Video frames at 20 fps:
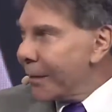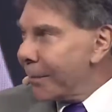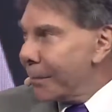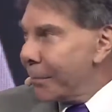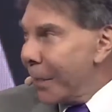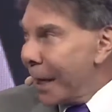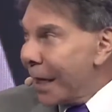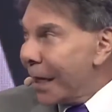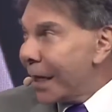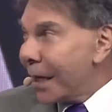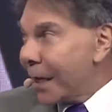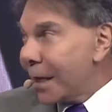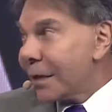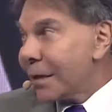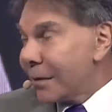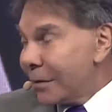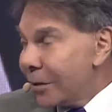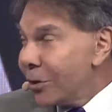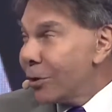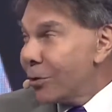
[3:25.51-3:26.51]
make
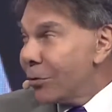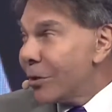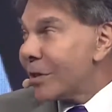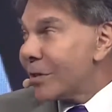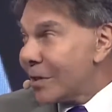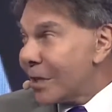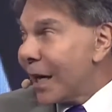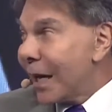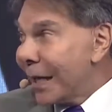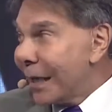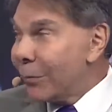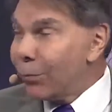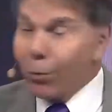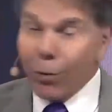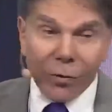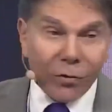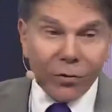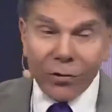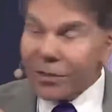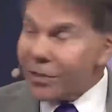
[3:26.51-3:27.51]
you decide
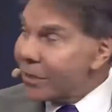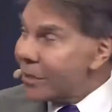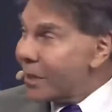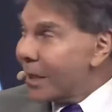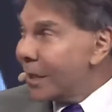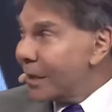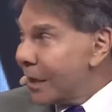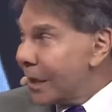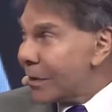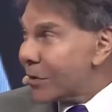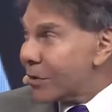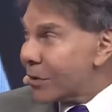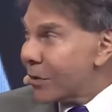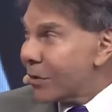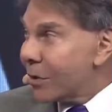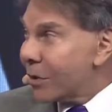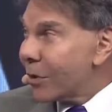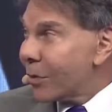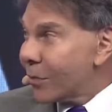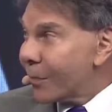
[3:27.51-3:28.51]
whether to say yes or
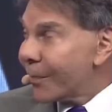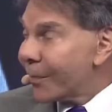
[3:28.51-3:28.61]
no.